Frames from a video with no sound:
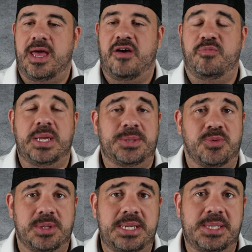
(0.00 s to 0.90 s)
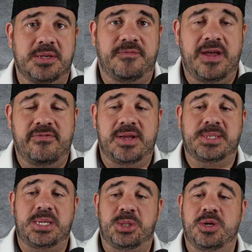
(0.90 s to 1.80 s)
have Pittsburgh decently favored as
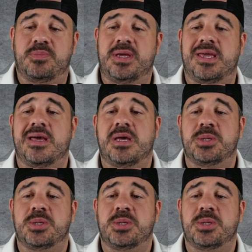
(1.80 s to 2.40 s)
they should be.